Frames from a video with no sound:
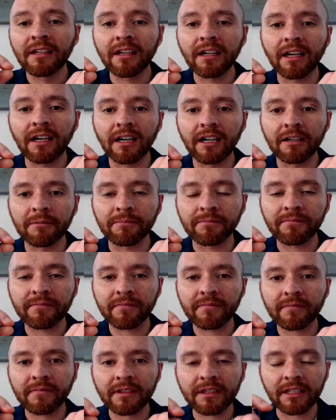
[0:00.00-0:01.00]
The
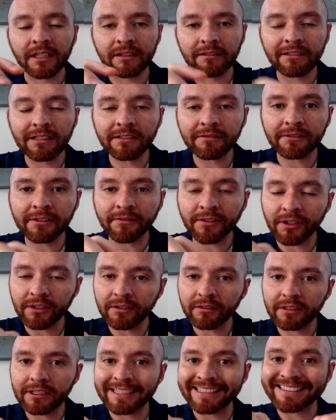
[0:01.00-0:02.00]
lit
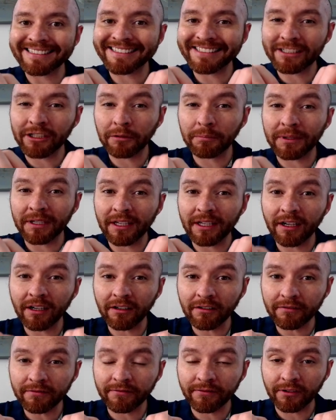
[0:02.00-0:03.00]
review can still be
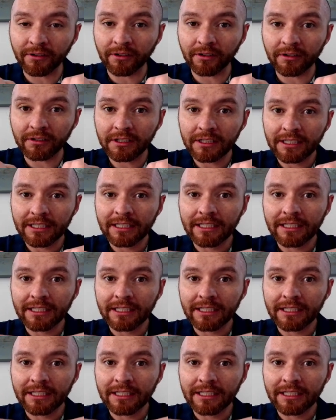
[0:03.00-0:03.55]
helpful